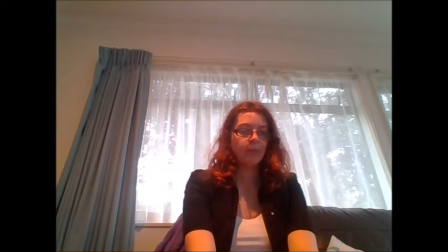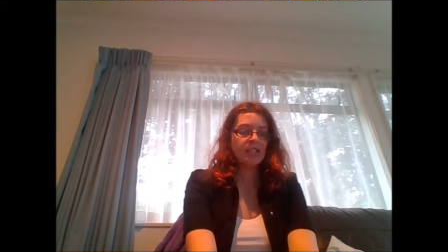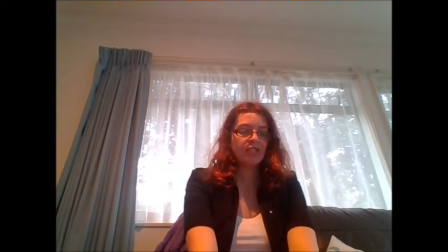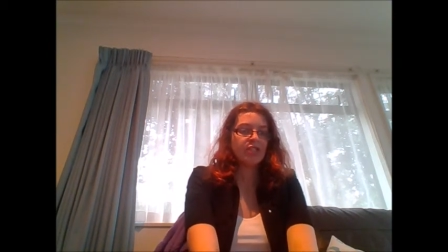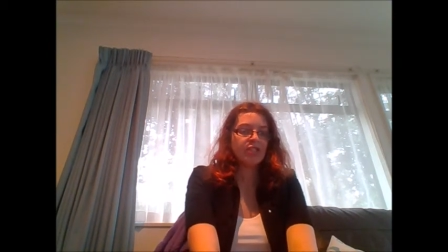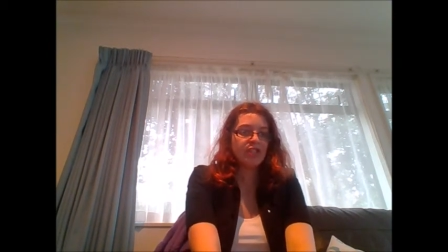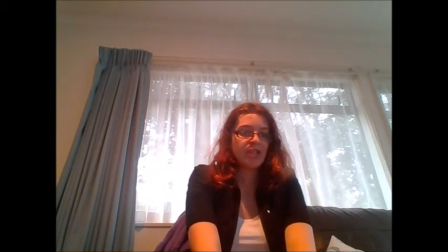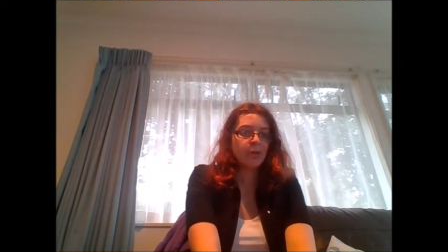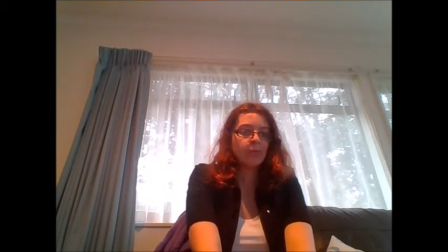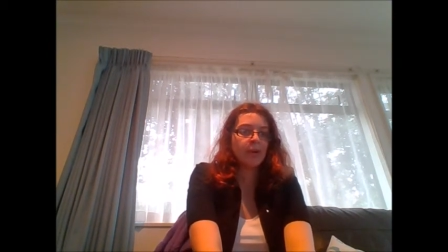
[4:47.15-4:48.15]
is
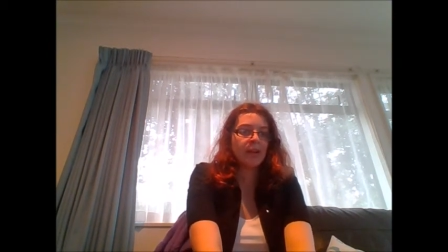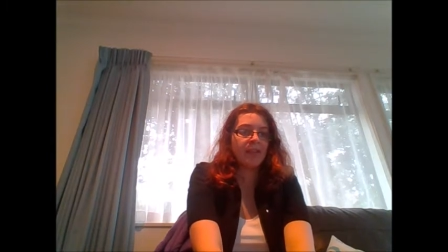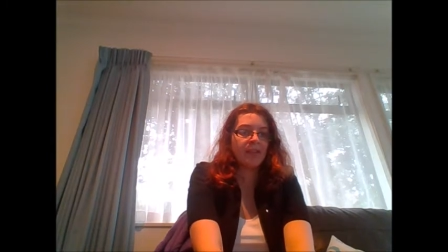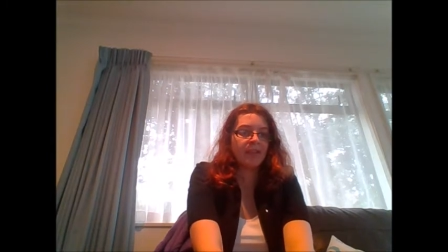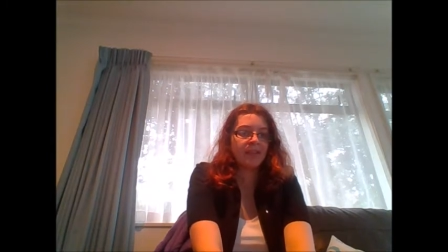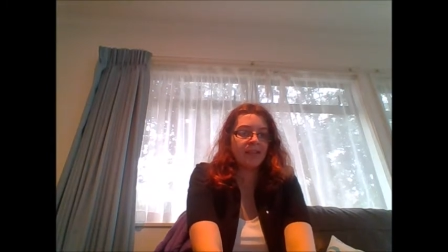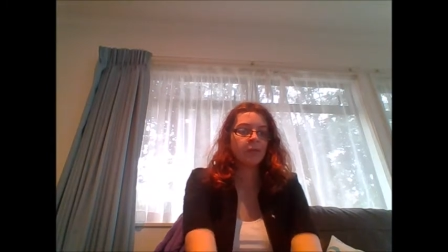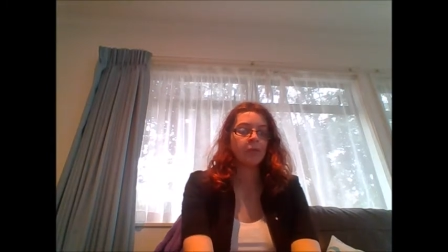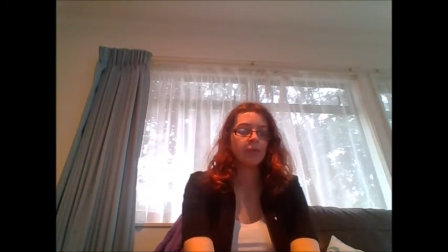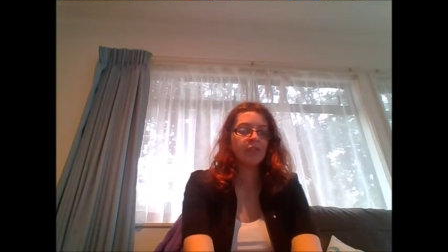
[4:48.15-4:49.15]
still one of the things that
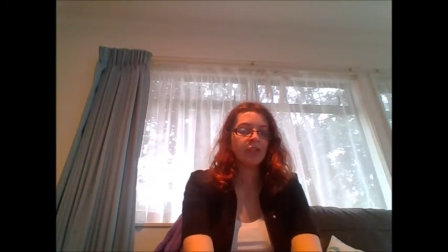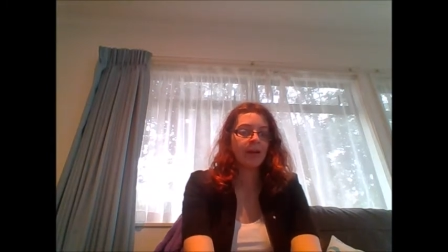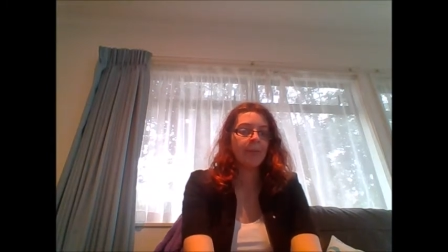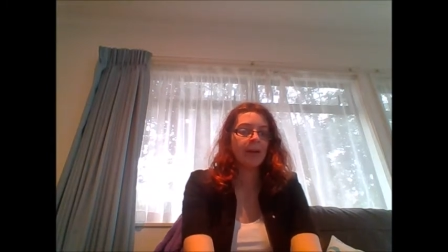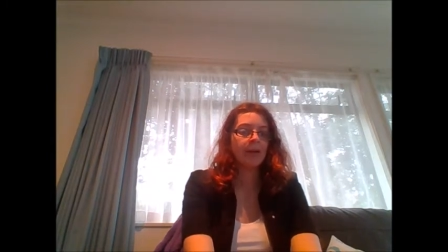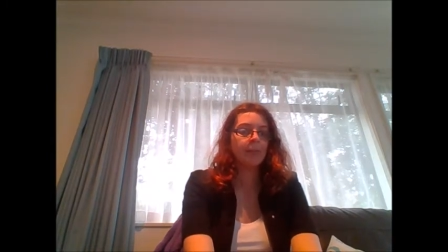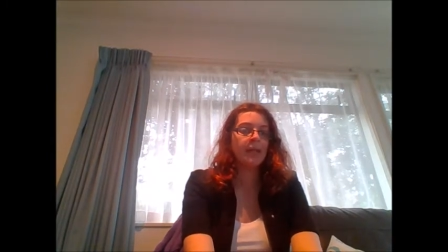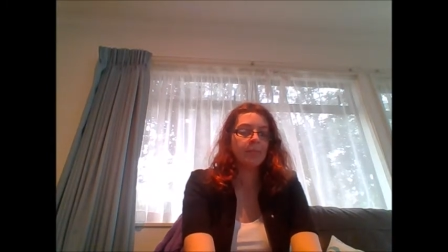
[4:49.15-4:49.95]
haunts the crap out of me,